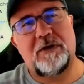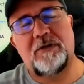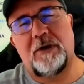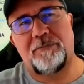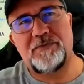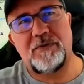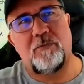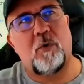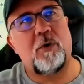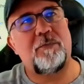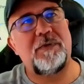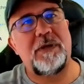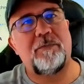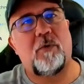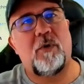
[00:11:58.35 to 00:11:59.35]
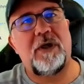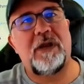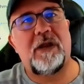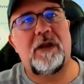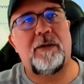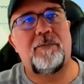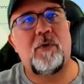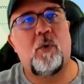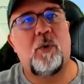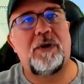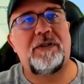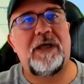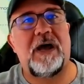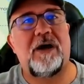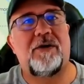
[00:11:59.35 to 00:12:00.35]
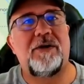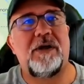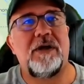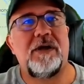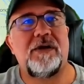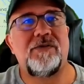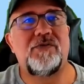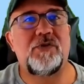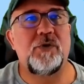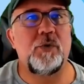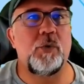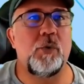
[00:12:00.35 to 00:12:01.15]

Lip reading: up some more people and ended up going down to